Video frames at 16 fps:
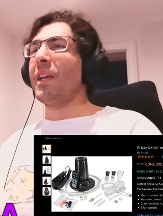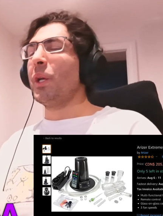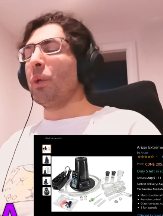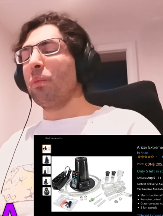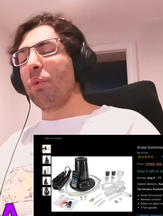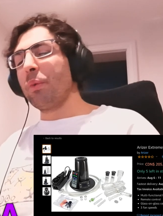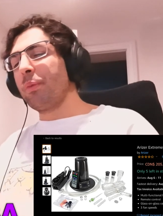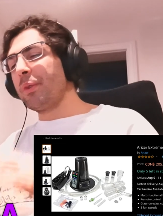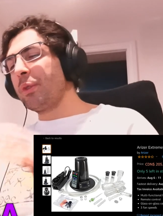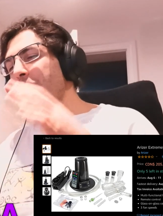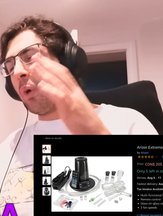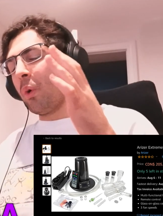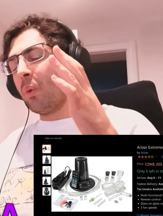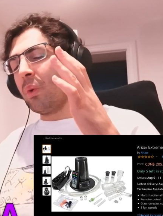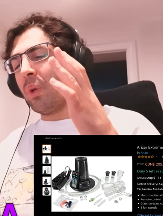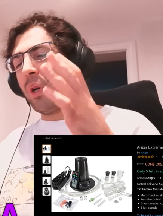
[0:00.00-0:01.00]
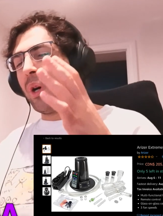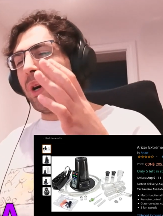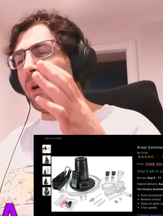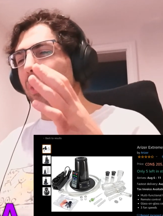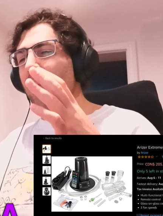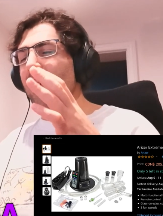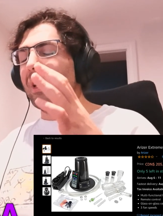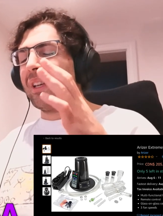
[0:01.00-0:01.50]
People don't know
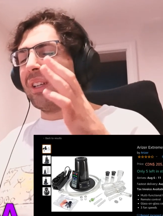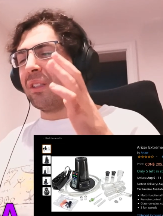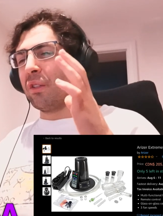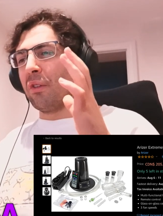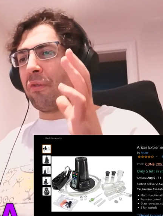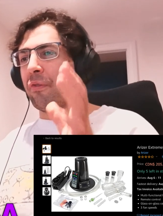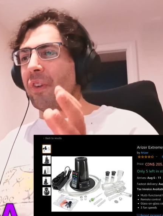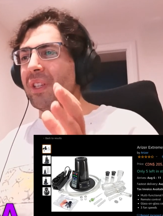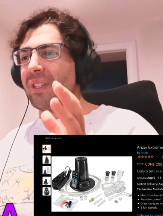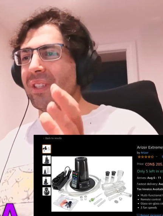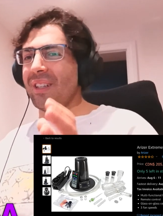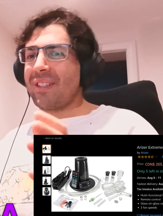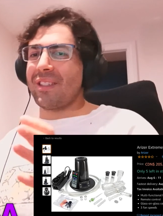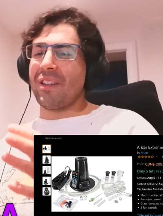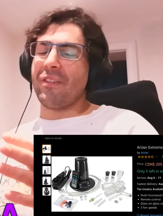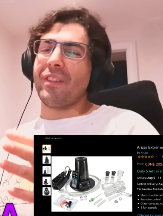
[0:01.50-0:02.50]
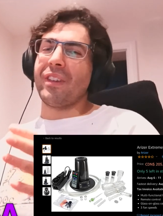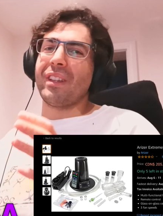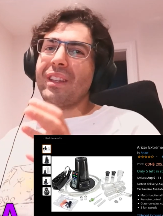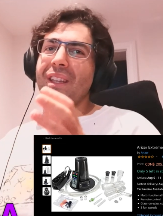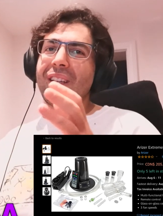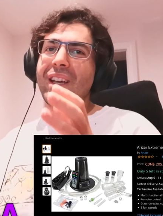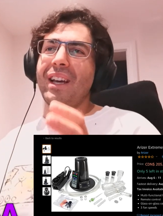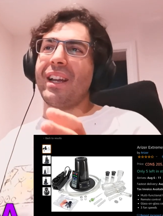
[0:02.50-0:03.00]
the physics of it. They
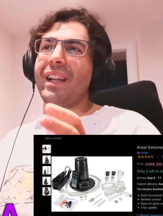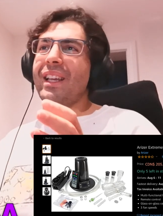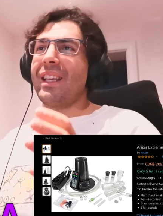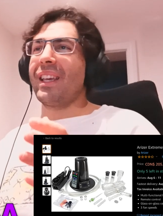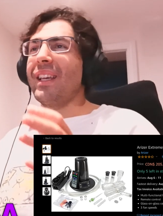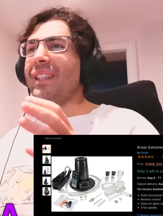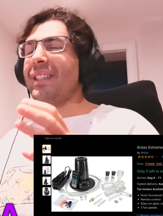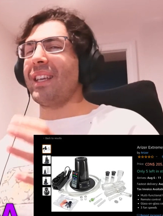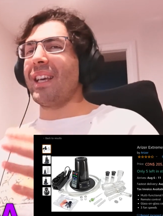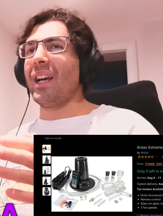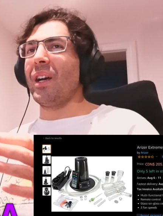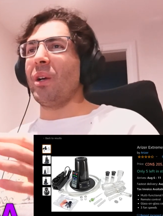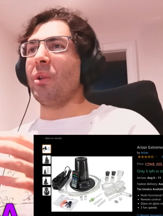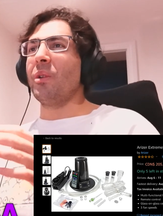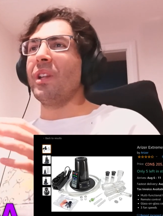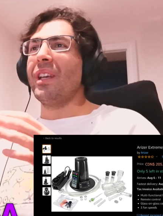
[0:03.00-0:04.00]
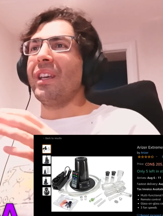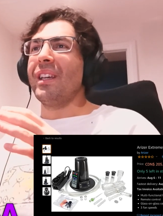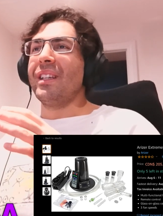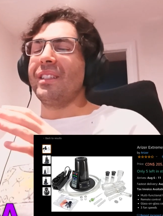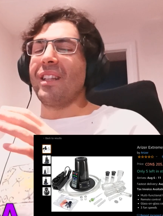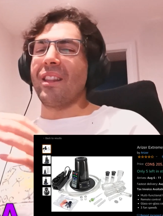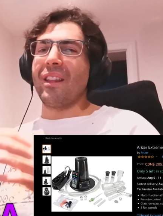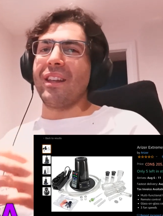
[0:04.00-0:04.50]
gotta get down to
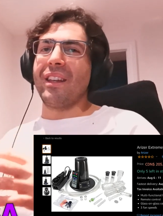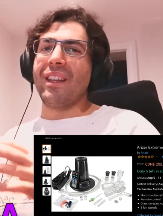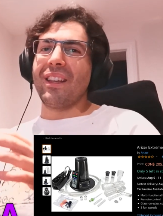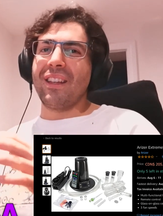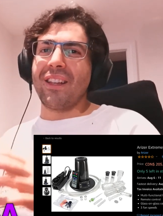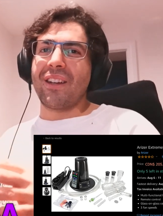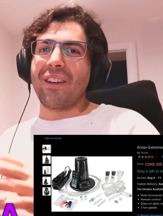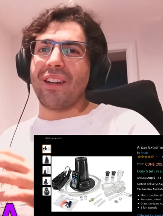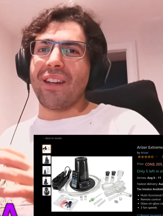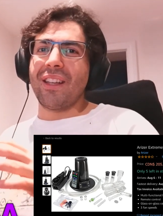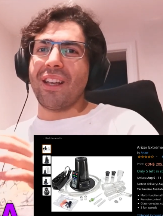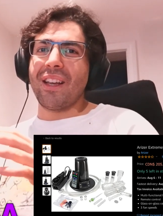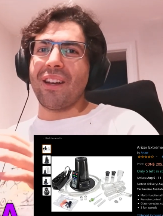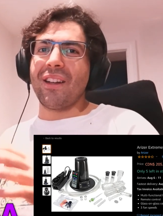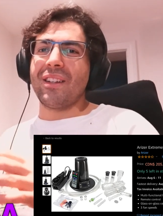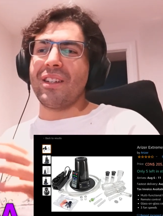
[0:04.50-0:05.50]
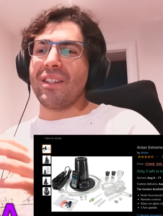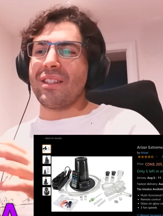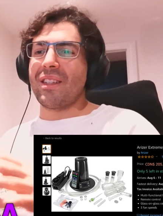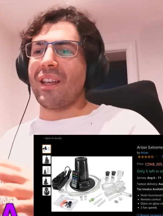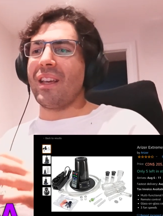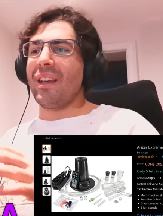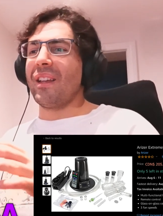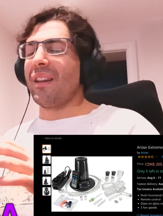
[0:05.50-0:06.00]
the nitty gritty and
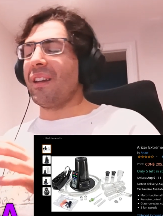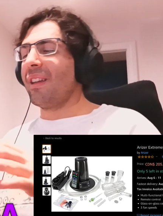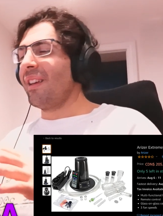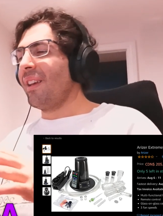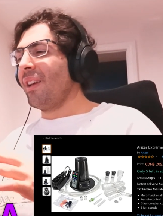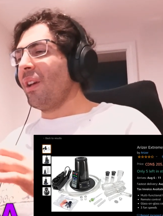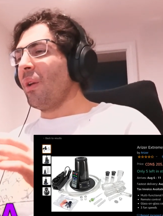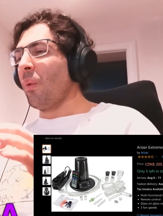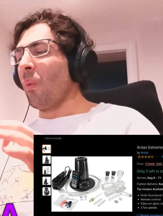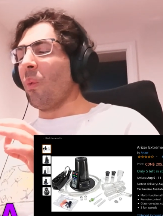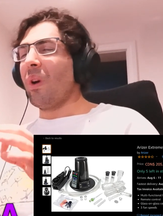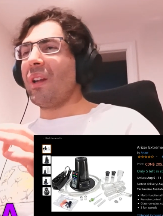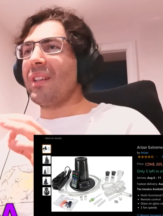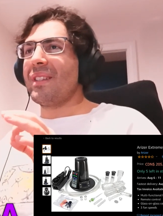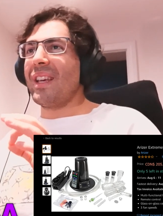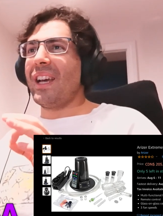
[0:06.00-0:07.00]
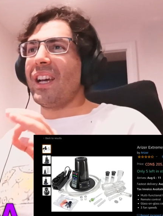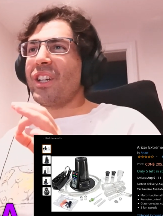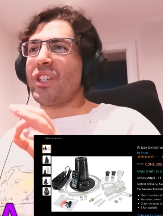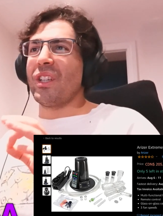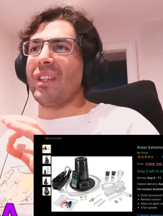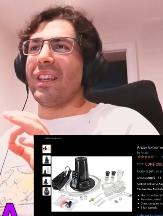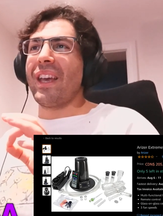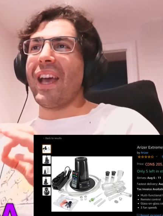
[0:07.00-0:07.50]
understand what is
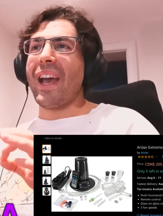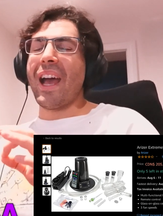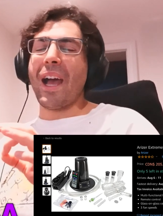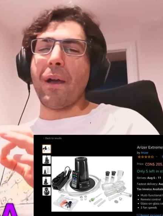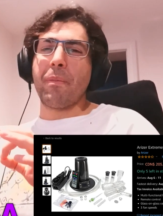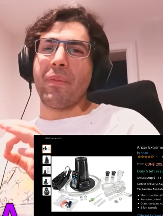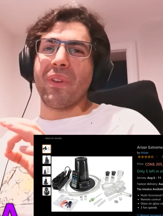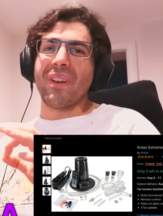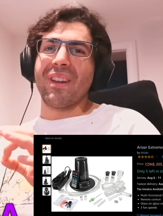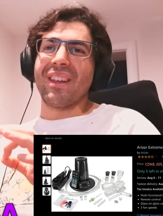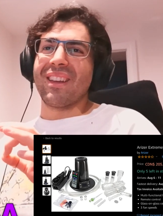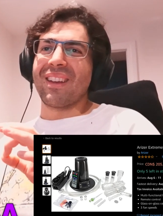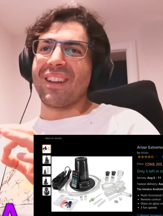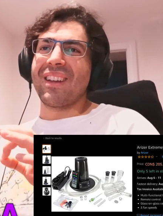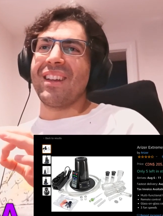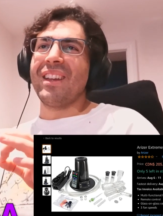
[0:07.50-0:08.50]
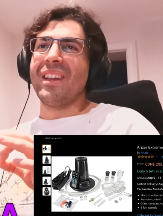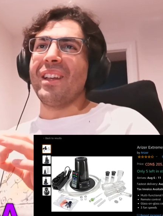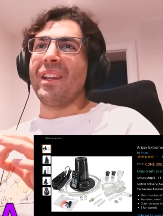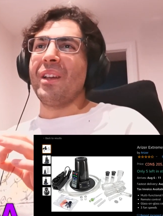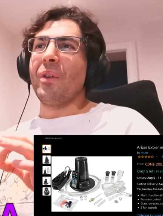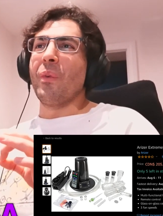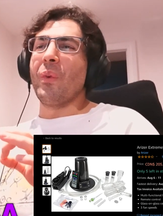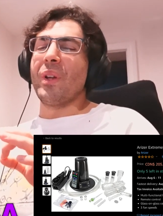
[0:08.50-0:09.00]
actually happening
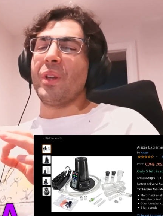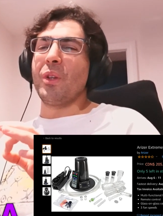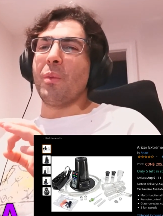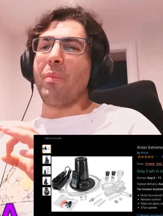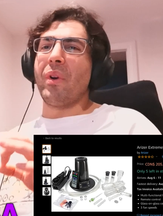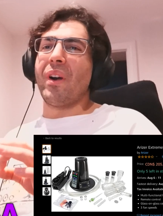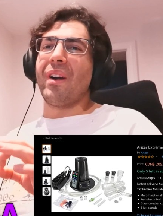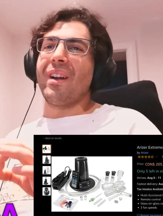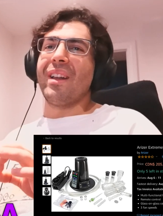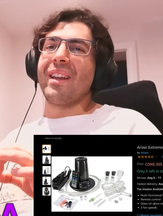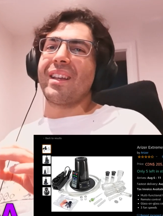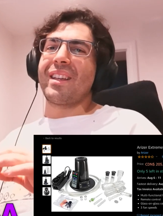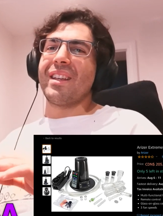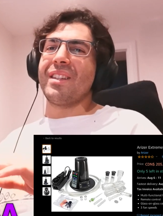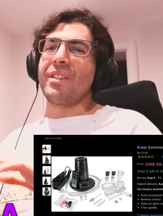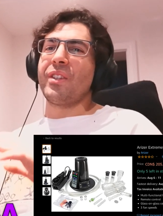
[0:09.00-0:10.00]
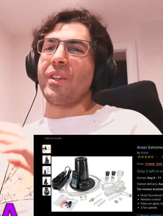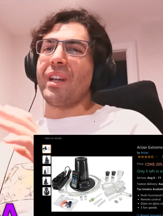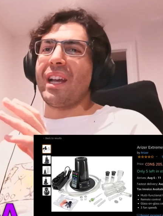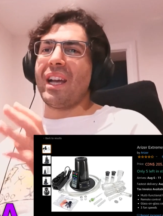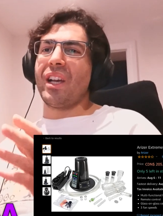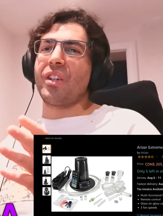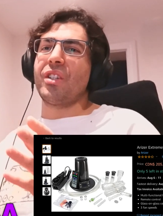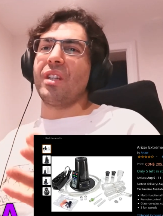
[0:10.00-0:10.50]
when you burn it, because you're
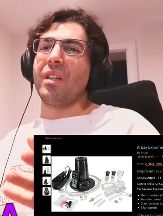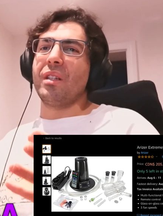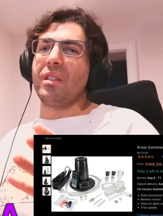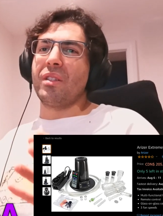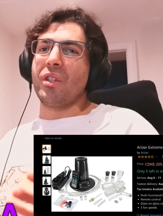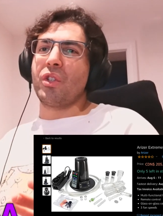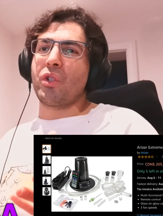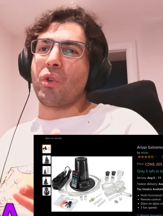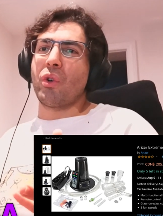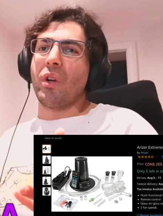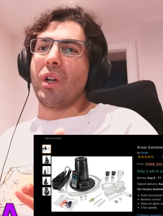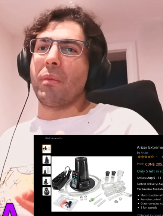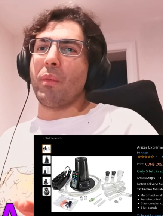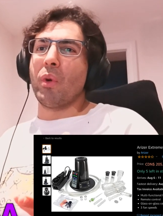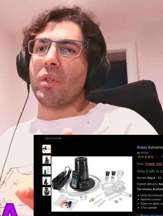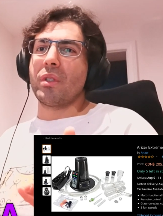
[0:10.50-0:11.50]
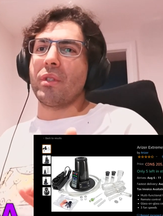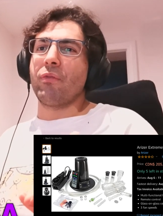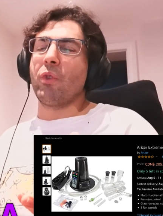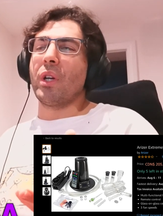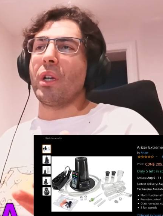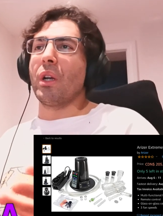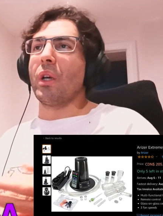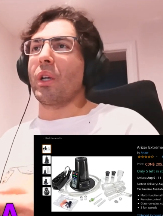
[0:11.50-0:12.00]
actually destroying most of what
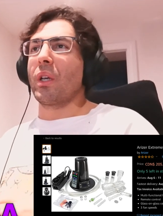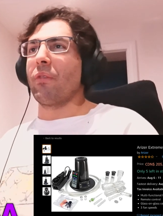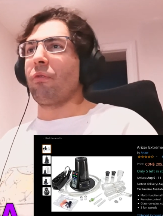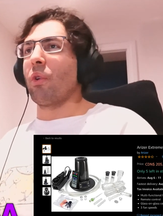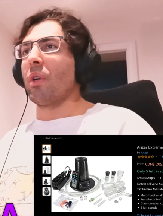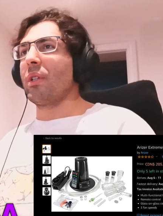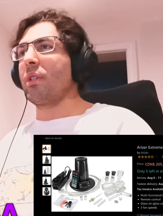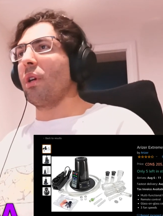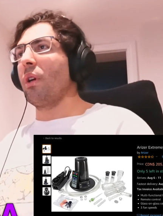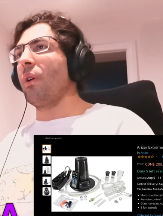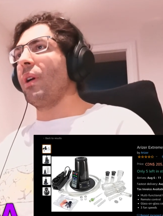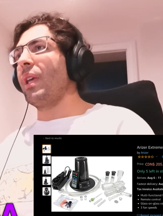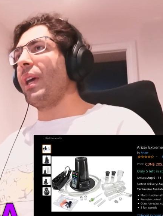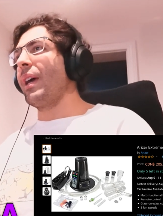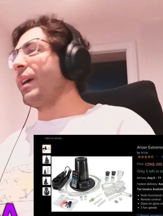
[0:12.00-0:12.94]
you're looking for. So yeah,